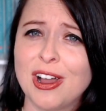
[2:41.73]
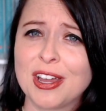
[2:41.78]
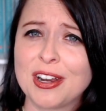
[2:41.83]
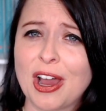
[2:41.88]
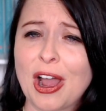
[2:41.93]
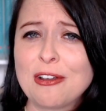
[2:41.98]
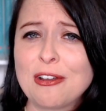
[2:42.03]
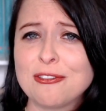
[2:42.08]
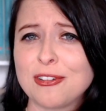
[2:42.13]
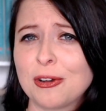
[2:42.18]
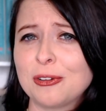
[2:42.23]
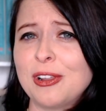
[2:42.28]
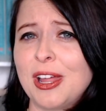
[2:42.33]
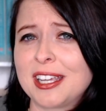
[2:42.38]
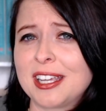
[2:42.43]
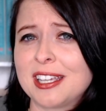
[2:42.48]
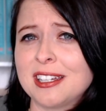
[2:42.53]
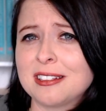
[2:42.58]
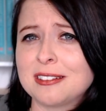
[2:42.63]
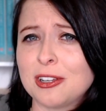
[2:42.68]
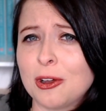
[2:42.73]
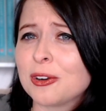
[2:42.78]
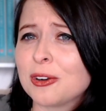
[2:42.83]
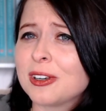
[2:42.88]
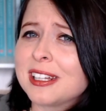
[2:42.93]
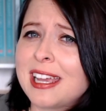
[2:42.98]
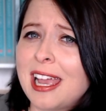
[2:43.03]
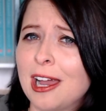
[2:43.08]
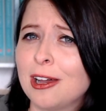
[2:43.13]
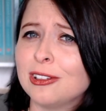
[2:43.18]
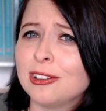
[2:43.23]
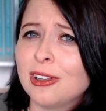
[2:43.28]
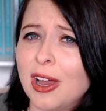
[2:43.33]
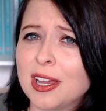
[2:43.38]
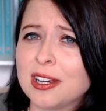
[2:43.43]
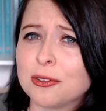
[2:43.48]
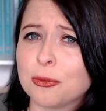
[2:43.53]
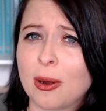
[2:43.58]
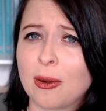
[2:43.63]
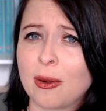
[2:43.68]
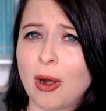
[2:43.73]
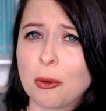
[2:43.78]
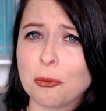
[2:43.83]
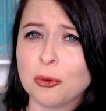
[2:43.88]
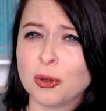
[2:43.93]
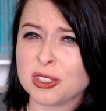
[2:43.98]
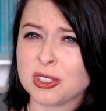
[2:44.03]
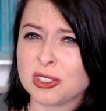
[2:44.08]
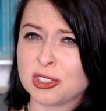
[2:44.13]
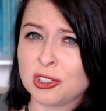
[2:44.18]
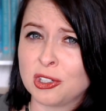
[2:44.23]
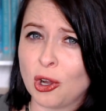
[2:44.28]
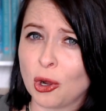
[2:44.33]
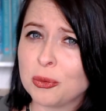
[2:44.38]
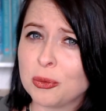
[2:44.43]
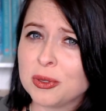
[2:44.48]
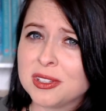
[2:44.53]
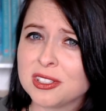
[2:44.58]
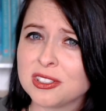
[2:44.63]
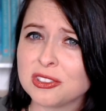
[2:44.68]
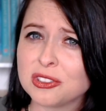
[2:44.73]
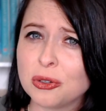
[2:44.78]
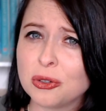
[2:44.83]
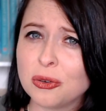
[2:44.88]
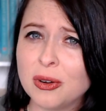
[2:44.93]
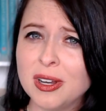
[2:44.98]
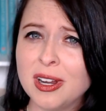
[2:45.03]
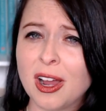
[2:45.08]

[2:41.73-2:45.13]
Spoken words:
I felt like it totally outlined where I wanted to go with this story.